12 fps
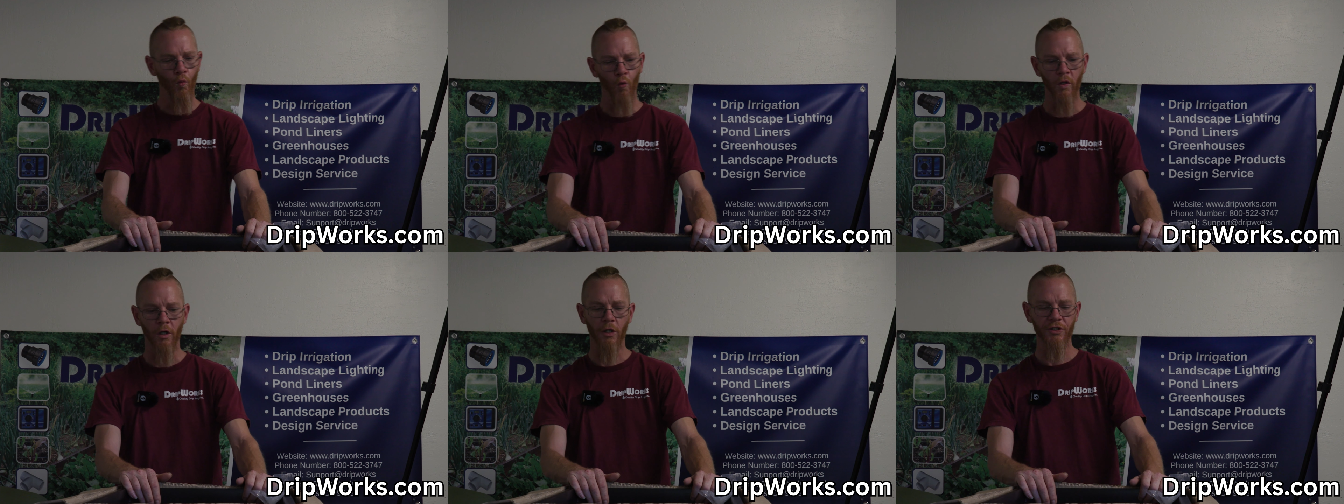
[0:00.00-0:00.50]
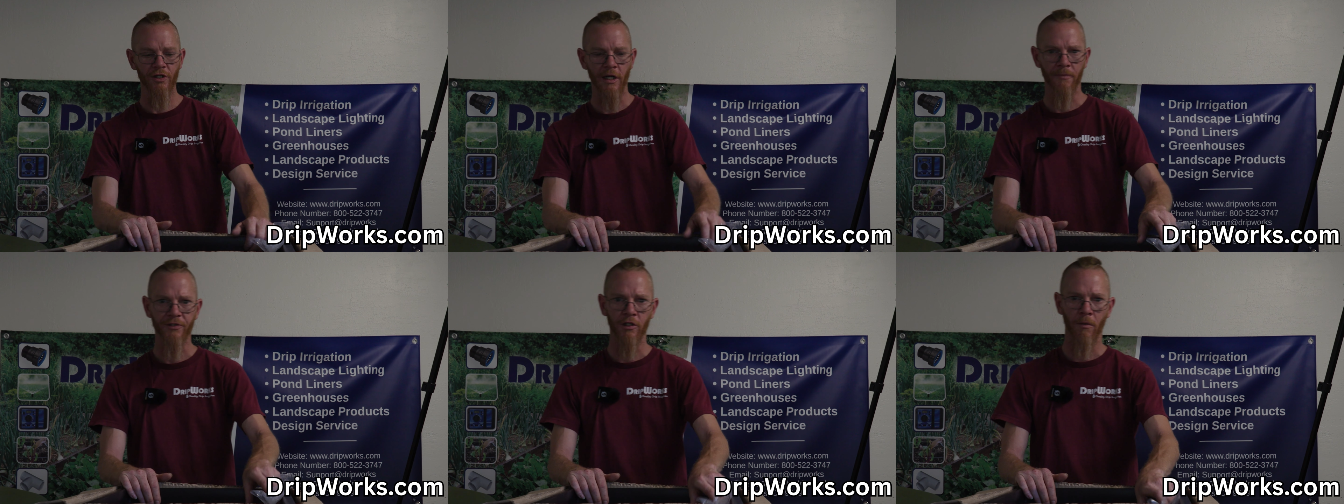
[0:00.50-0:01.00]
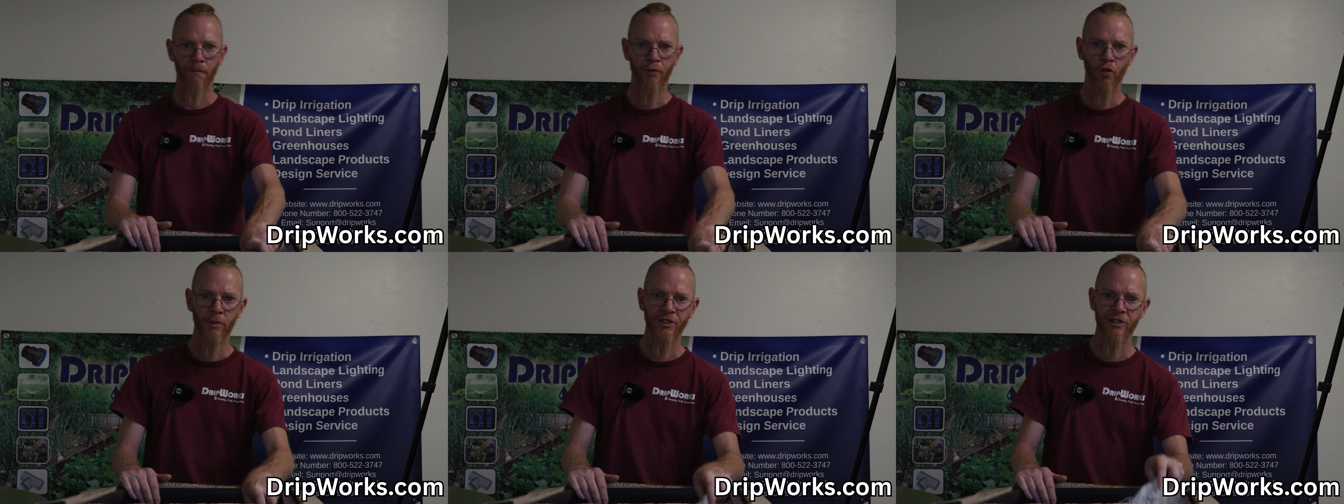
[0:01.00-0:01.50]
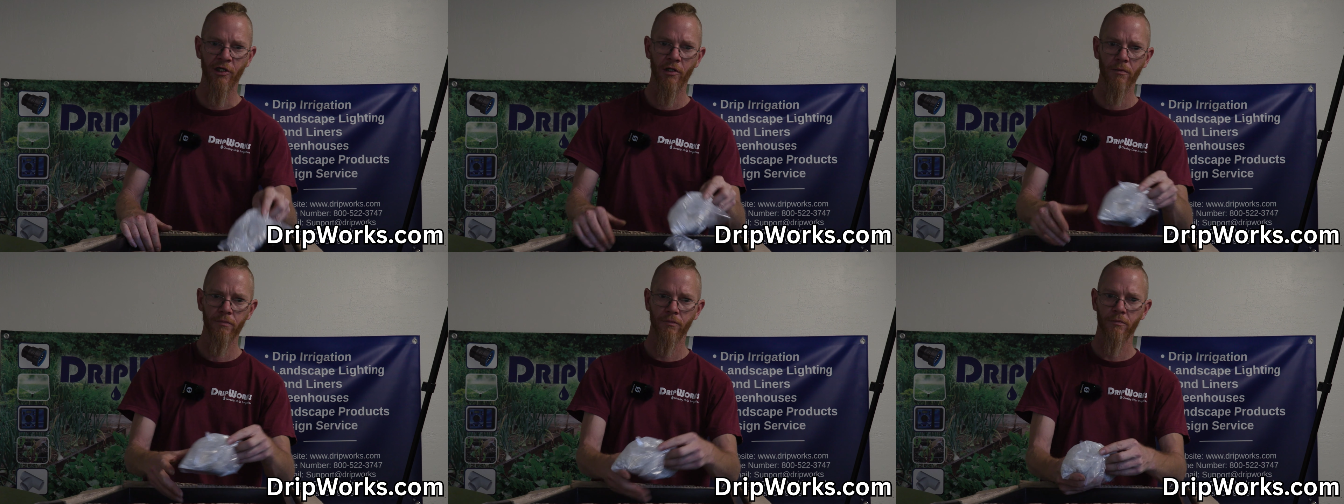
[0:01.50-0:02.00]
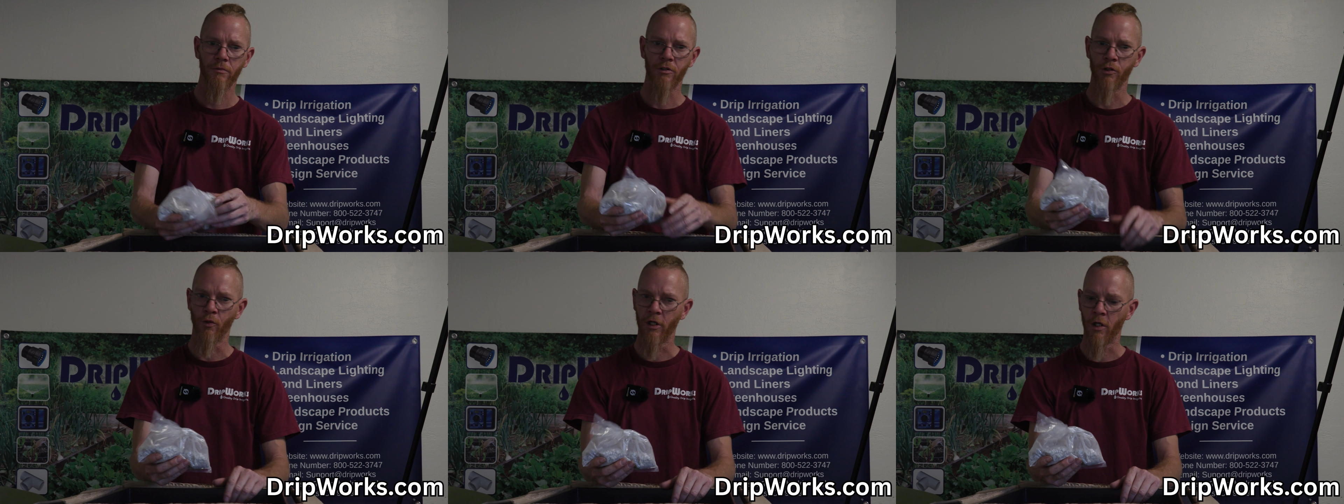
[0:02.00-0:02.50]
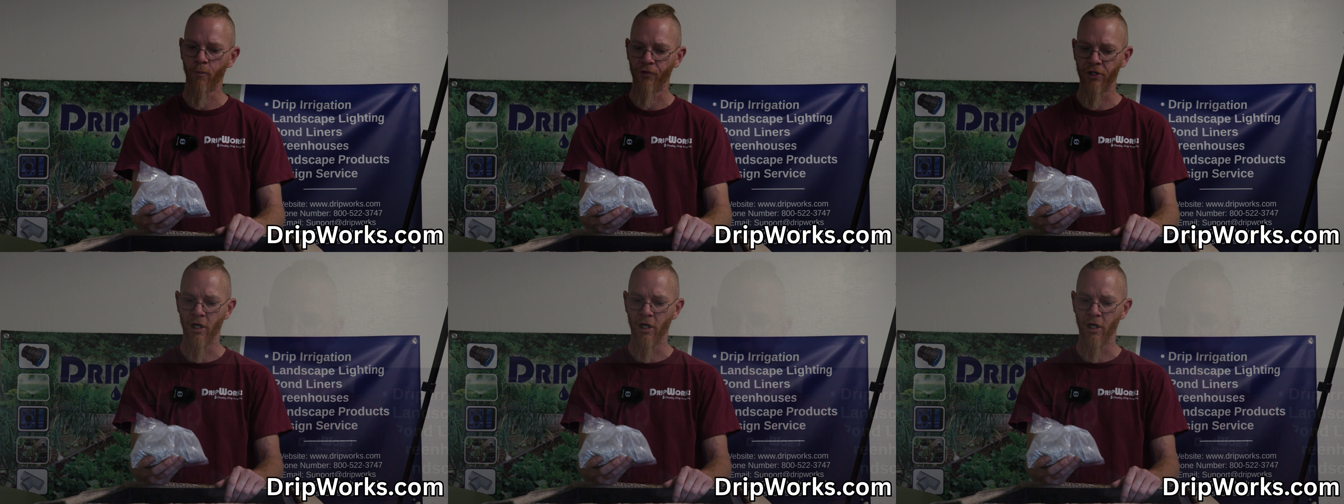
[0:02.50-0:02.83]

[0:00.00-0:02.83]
We also have some humus here to help with